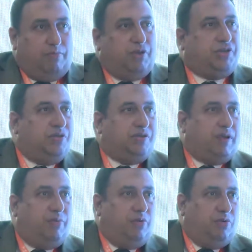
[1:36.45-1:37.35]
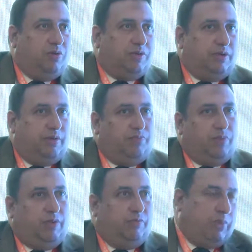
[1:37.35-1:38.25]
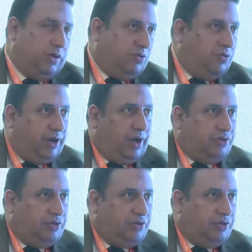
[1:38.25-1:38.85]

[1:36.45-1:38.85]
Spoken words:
Patients coming with by coronary